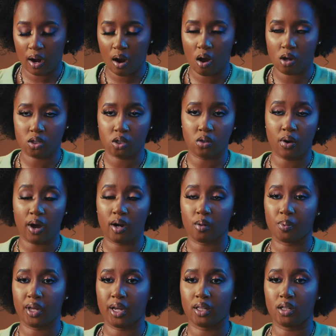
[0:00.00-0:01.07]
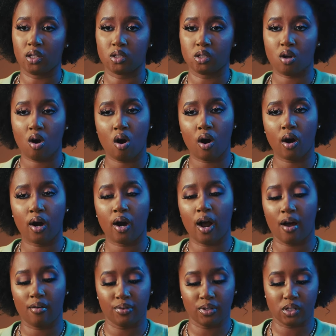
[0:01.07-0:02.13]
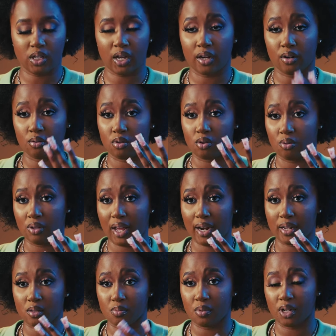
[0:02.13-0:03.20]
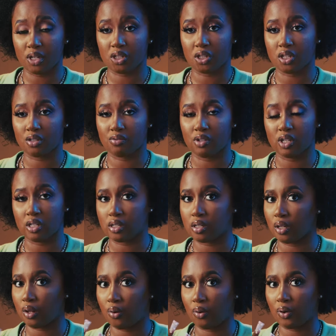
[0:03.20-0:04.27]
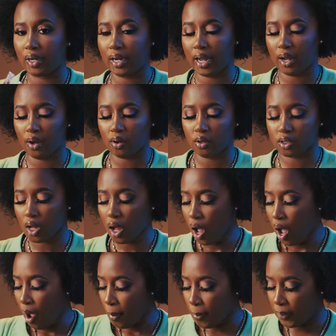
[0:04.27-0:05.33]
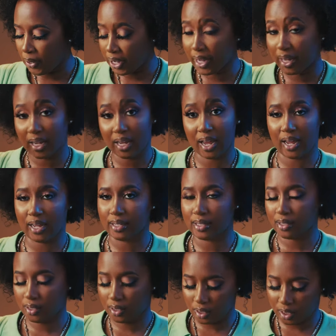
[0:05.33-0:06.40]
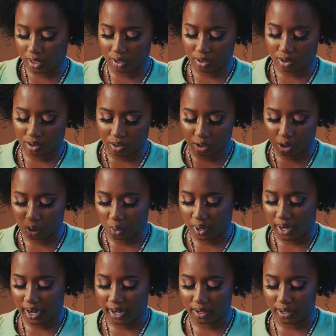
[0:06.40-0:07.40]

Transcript: and I also know how to play the guitar. Obviously, I don't do that as much because of these long nails. But yes, is the short